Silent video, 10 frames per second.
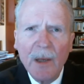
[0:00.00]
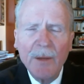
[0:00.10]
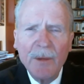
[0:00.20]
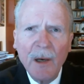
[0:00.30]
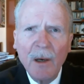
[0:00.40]

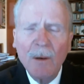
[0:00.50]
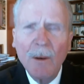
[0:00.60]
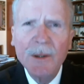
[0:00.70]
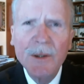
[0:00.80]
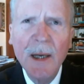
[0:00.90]
their
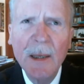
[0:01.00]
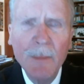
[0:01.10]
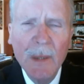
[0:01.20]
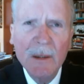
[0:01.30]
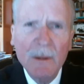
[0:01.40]

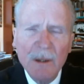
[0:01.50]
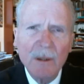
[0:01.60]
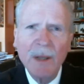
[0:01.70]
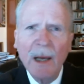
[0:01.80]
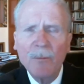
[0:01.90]
statement
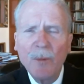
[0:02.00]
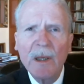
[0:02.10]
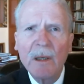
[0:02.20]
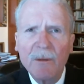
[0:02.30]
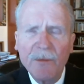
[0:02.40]
that we
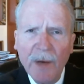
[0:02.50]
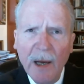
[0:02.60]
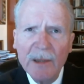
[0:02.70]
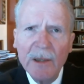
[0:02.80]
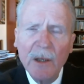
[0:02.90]
can
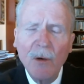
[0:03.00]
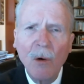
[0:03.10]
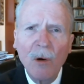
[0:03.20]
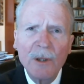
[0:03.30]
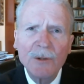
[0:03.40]
find the
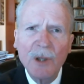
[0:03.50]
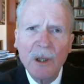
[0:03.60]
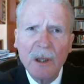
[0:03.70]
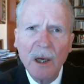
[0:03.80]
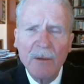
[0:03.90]

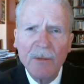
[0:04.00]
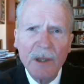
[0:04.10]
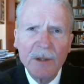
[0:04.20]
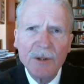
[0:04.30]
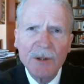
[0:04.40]
origin of
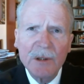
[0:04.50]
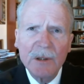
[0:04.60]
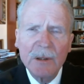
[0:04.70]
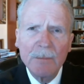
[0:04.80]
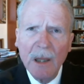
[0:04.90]
this
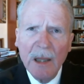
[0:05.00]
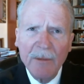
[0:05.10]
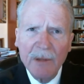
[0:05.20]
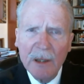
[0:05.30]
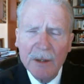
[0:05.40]

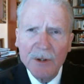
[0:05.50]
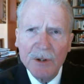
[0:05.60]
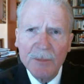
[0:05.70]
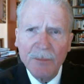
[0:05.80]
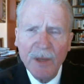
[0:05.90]

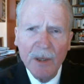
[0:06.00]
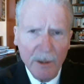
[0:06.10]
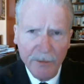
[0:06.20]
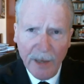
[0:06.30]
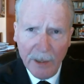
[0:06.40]
malevolence in
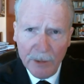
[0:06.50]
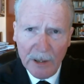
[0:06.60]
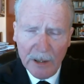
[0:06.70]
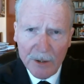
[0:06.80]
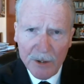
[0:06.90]
the
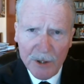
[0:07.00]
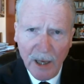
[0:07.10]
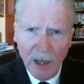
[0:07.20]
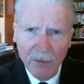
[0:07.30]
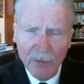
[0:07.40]
founding
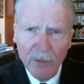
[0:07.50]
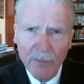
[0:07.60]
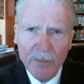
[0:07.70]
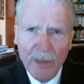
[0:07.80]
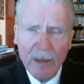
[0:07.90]
itself.
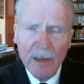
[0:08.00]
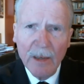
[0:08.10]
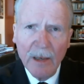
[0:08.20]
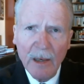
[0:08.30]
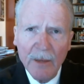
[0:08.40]

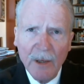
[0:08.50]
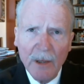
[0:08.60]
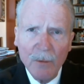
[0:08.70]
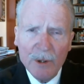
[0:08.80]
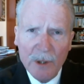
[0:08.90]
That
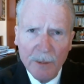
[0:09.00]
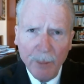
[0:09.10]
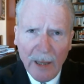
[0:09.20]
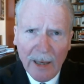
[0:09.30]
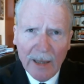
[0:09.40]
it was
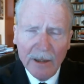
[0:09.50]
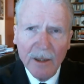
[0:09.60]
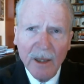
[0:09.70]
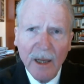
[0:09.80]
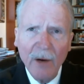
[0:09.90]

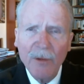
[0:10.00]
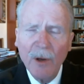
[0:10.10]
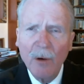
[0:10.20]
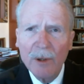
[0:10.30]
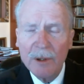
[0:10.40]
implanted there,
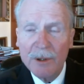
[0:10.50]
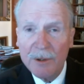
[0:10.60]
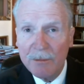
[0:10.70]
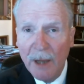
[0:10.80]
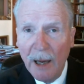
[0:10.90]
though it
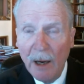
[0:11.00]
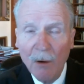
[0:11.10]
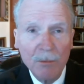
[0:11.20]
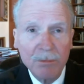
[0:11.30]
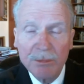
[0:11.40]
is
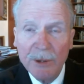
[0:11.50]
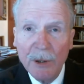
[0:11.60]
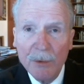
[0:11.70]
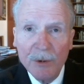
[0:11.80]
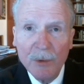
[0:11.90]
now,
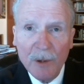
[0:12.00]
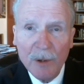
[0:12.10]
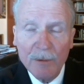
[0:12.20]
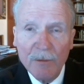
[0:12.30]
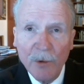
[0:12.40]

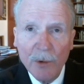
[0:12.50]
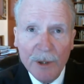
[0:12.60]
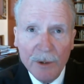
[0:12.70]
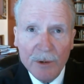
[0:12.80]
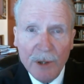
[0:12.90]
240
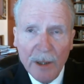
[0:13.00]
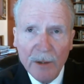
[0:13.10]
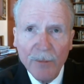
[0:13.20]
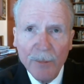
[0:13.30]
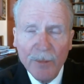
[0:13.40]
years
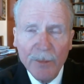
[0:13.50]
later,